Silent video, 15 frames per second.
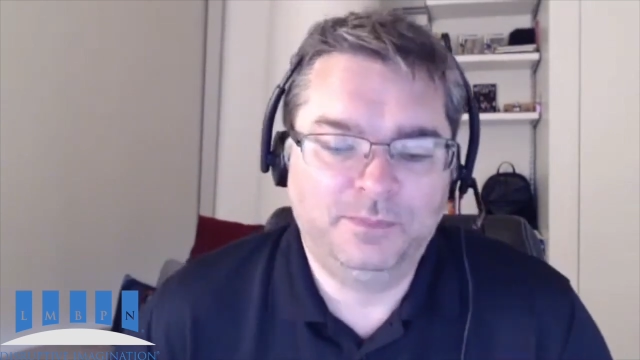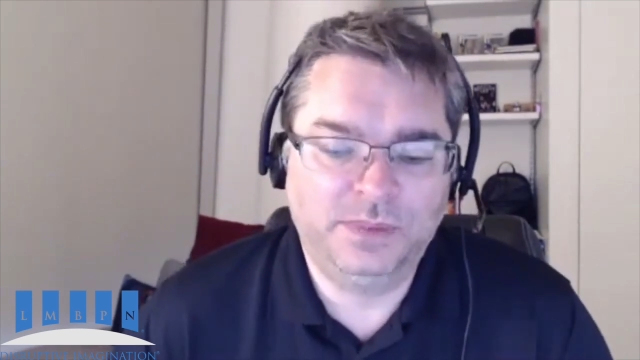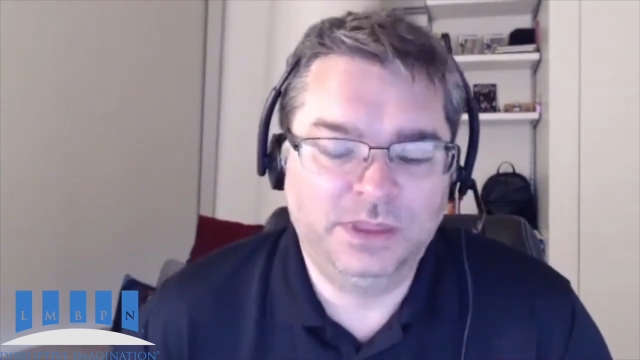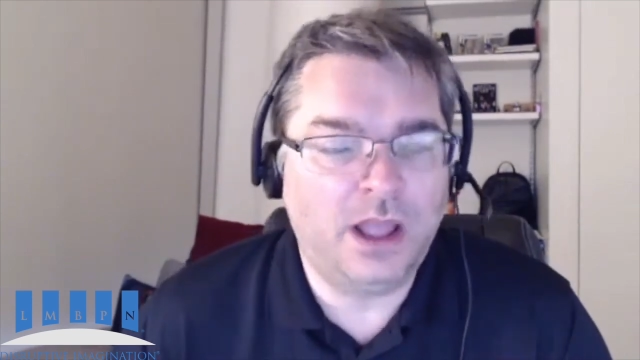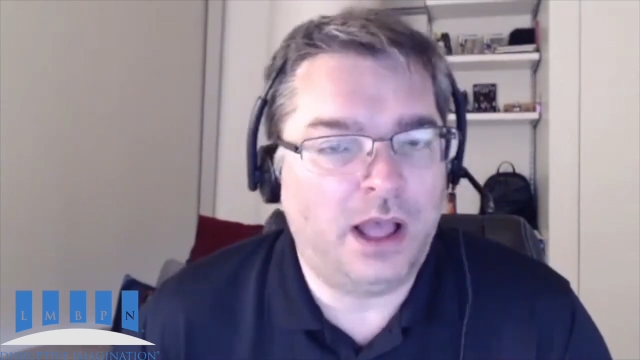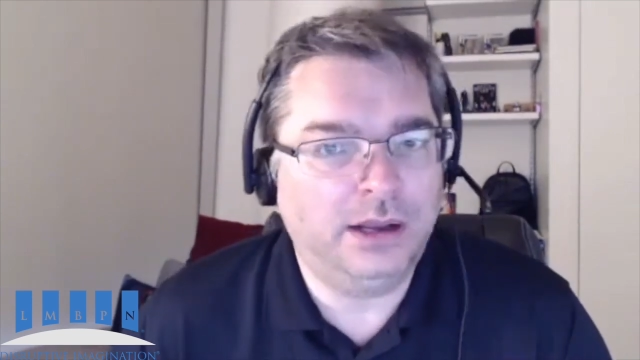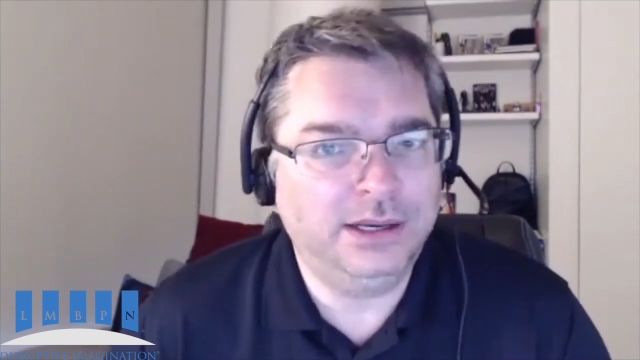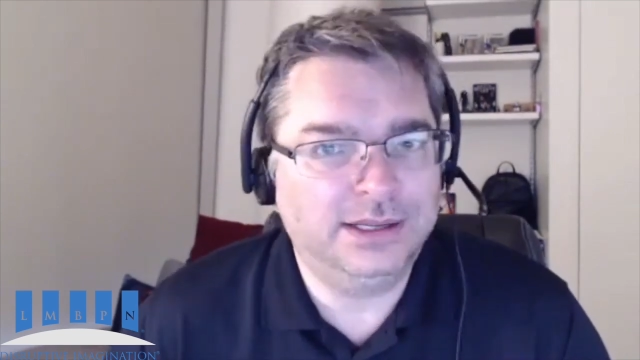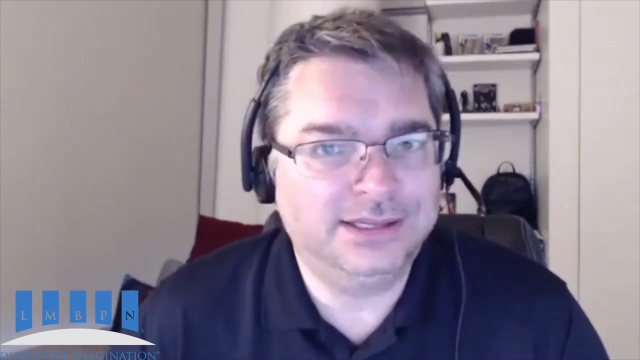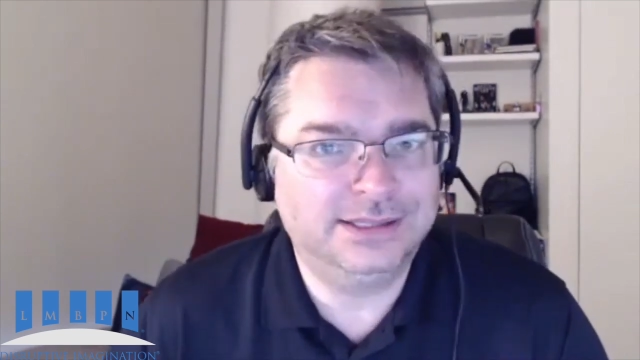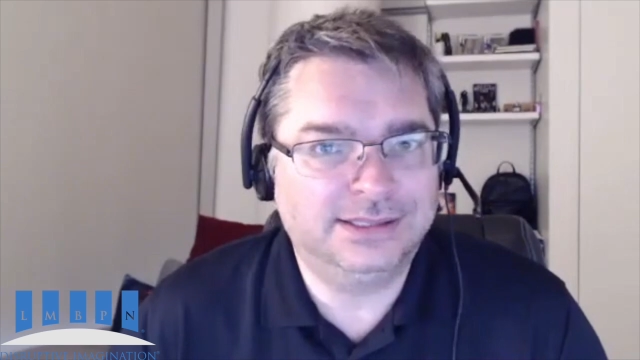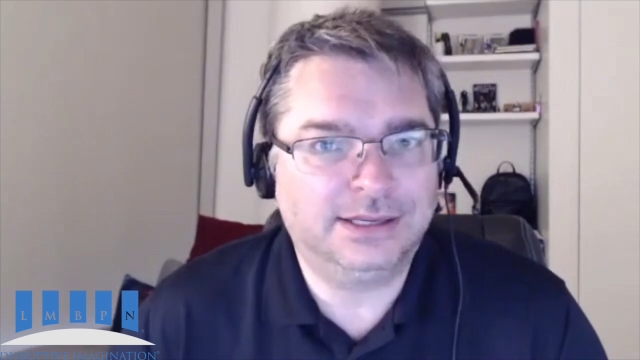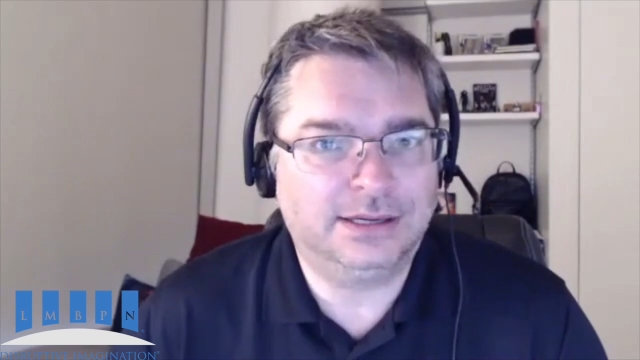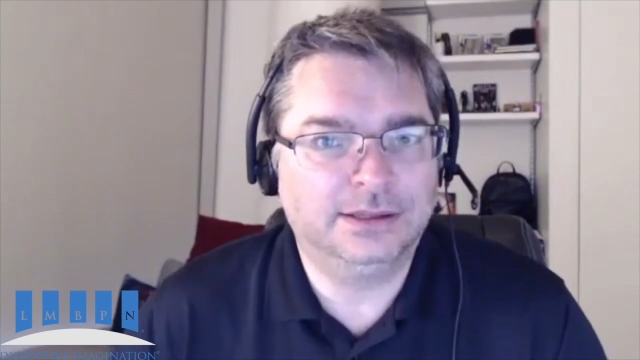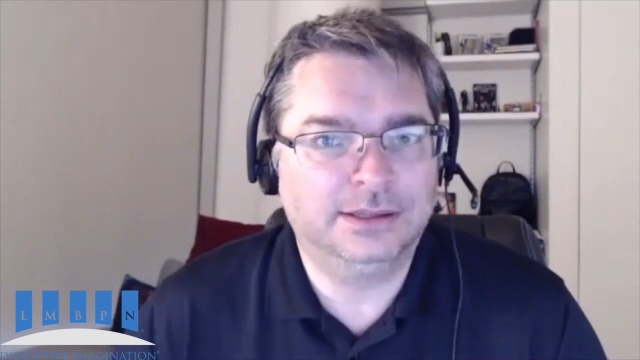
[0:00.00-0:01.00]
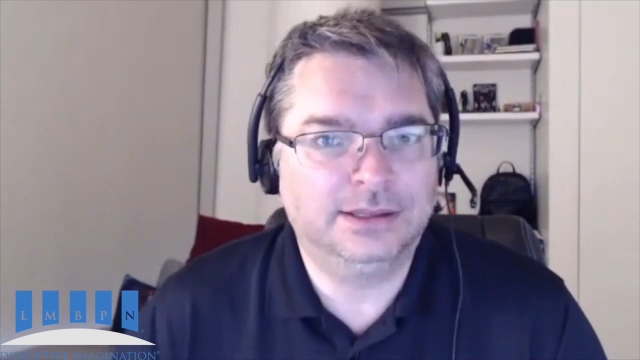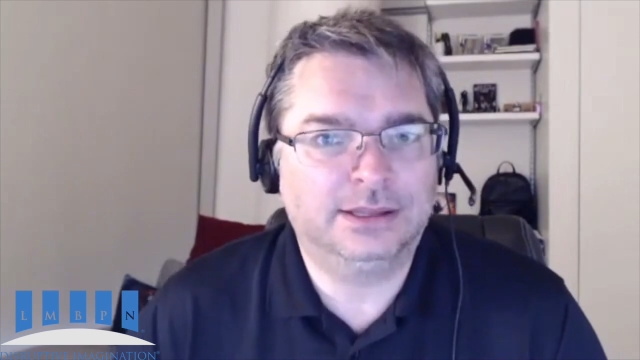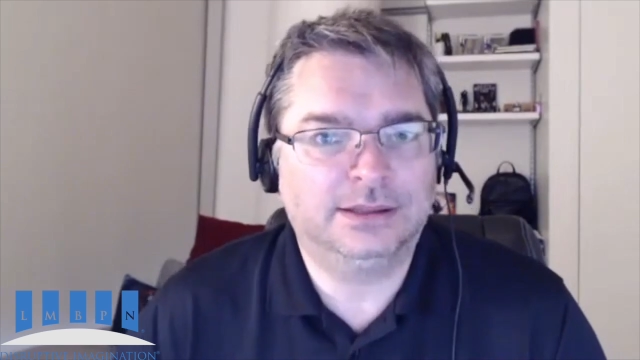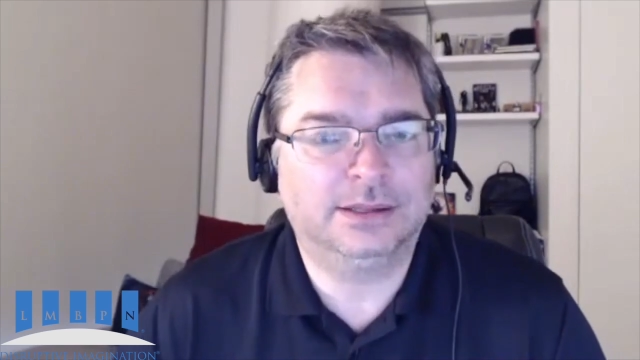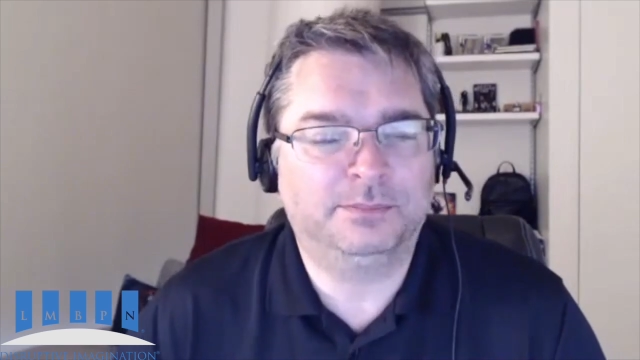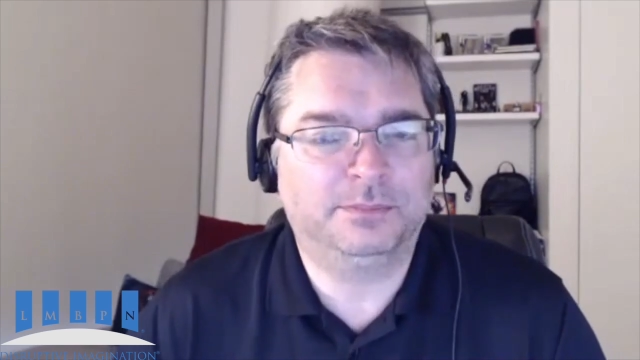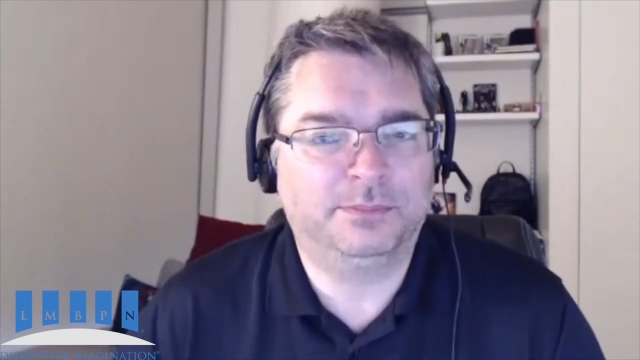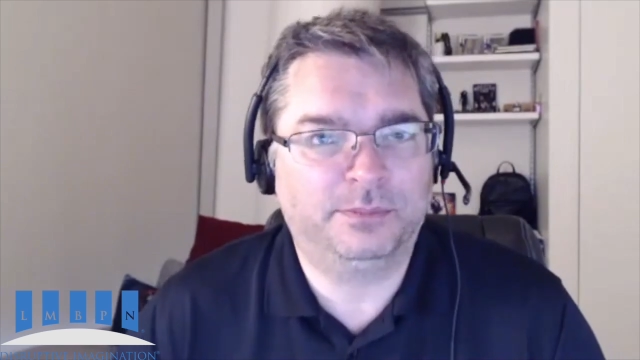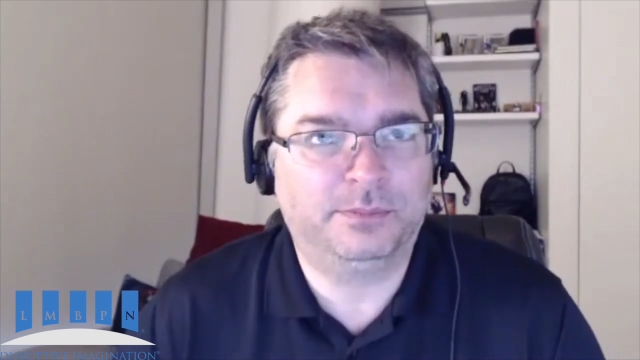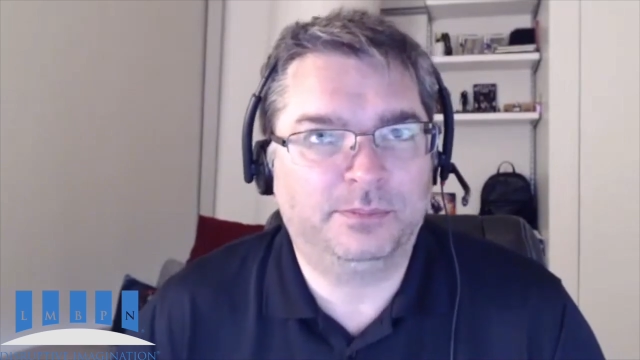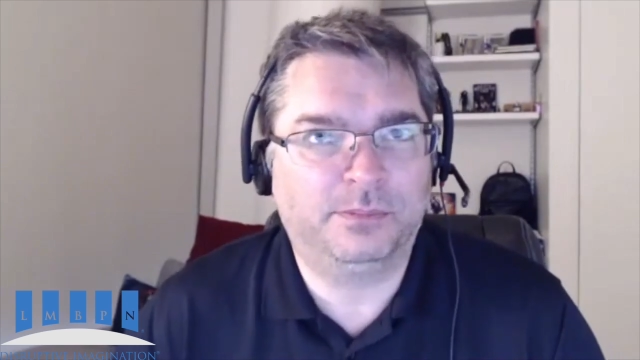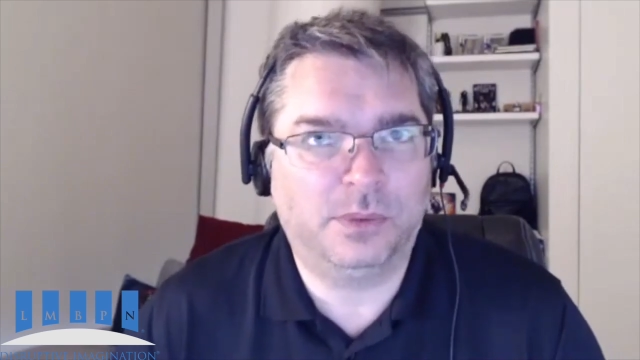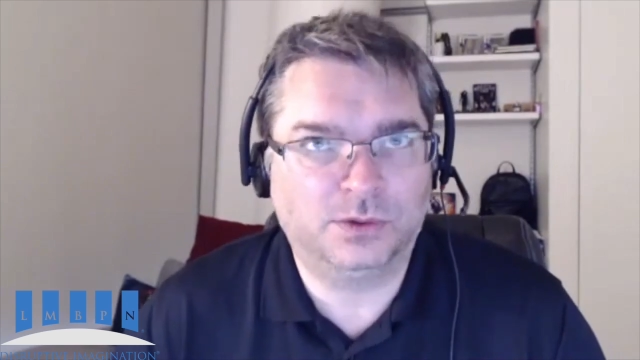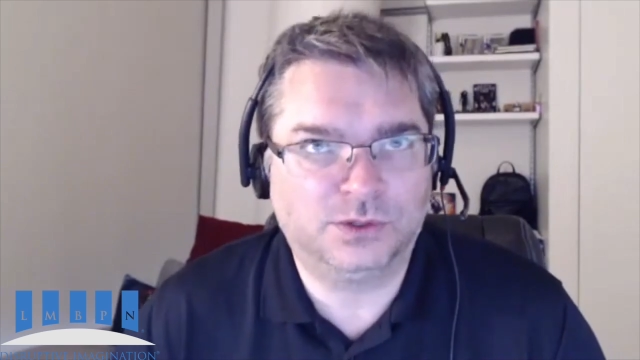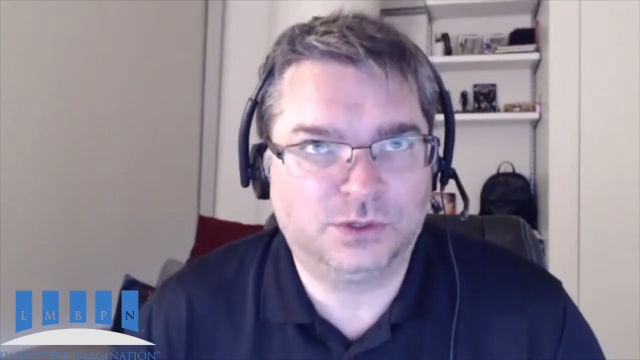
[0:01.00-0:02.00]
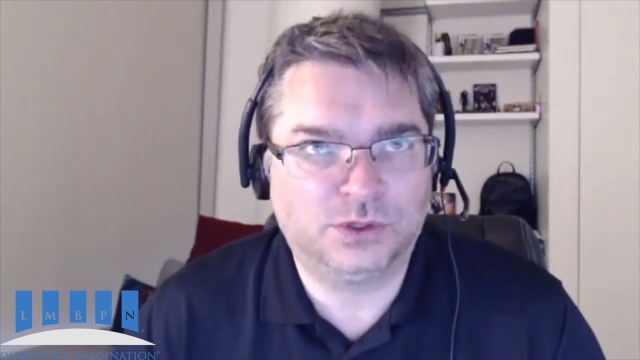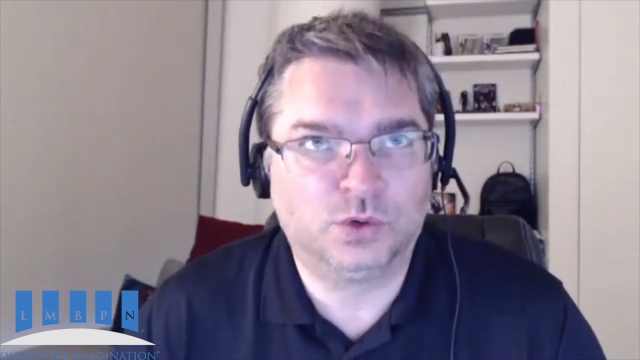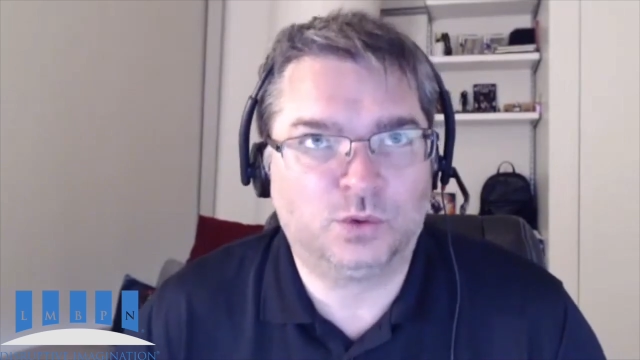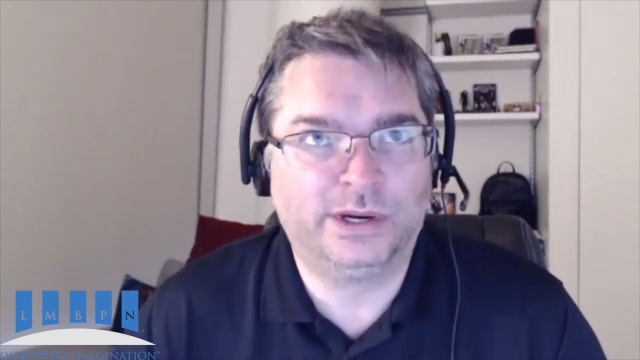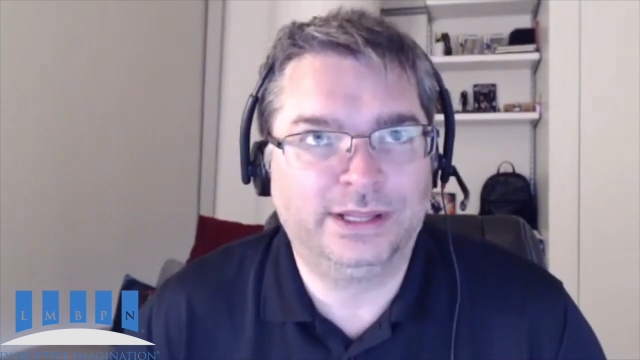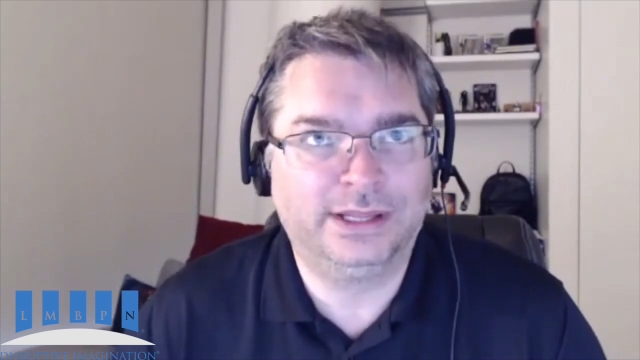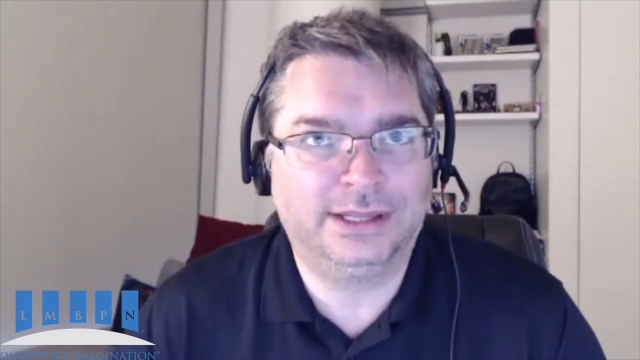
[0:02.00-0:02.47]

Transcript: Not necessarily that the story